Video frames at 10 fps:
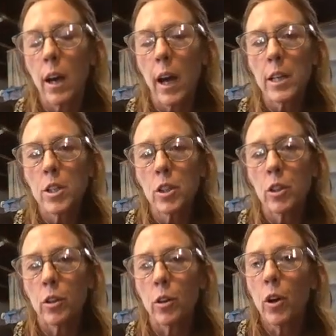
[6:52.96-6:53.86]
I
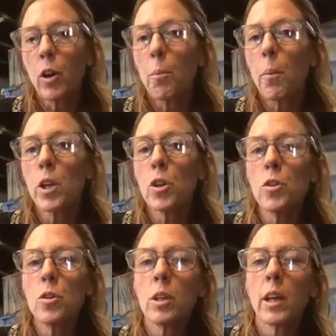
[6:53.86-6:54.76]
do. But
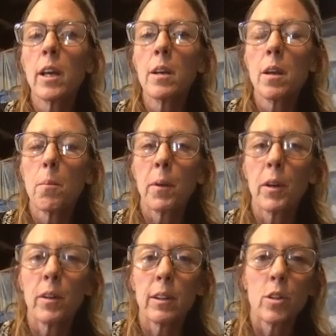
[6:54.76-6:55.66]
you can
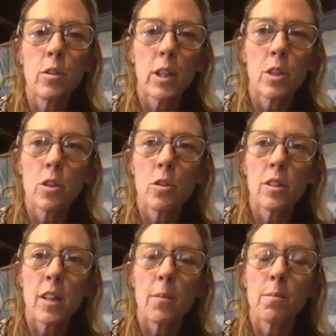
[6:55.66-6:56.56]
use
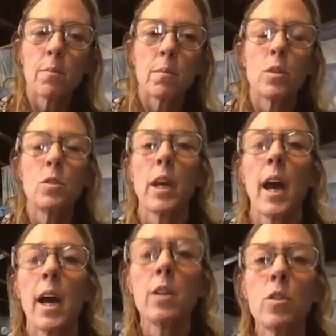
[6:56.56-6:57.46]
them
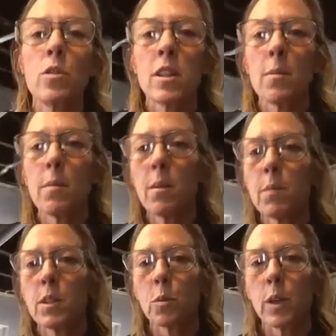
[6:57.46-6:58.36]
in
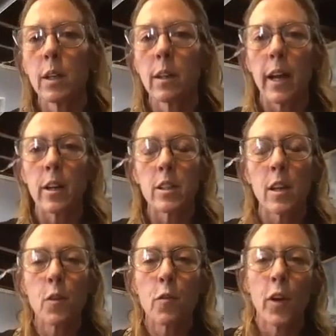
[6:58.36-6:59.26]
between layers
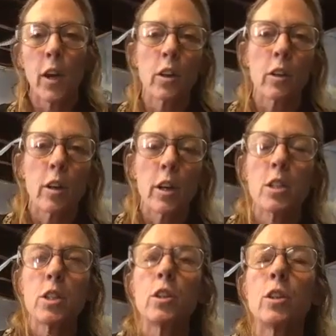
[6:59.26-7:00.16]
if you feel like you're going
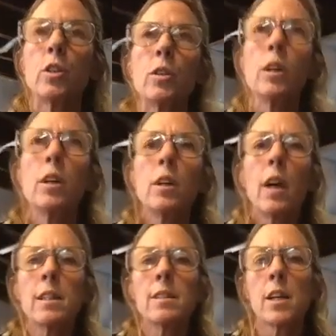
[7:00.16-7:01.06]
to
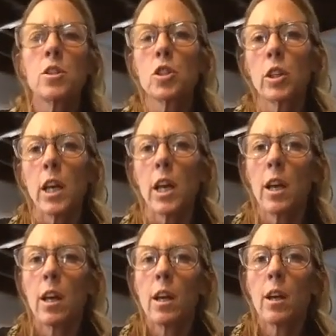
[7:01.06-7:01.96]
essentially
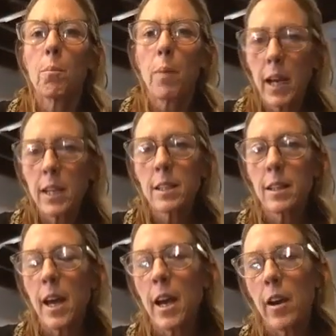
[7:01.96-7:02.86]
paint a
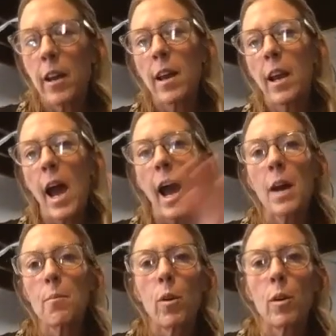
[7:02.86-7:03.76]
layer and then
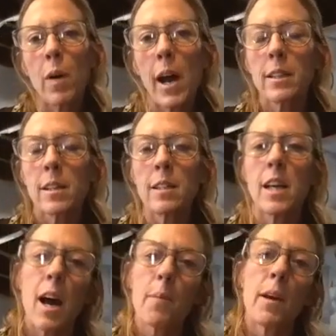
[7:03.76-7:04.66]
add more wax on
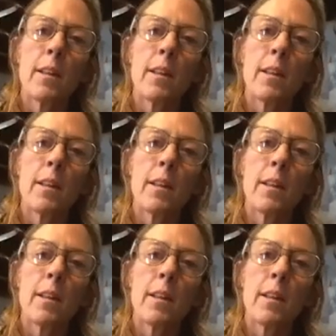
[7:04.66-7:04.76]
top and